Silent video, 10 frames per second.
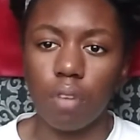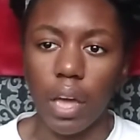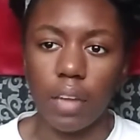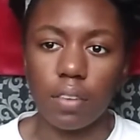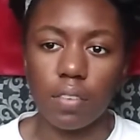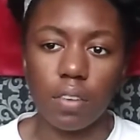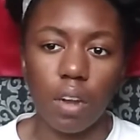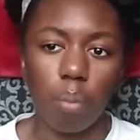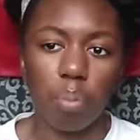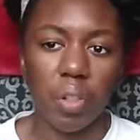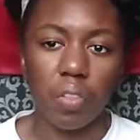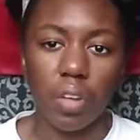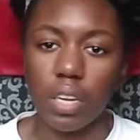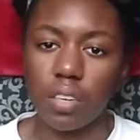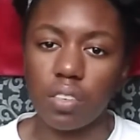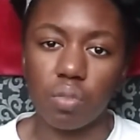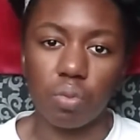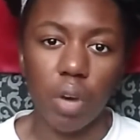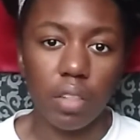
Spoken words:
and stop looking to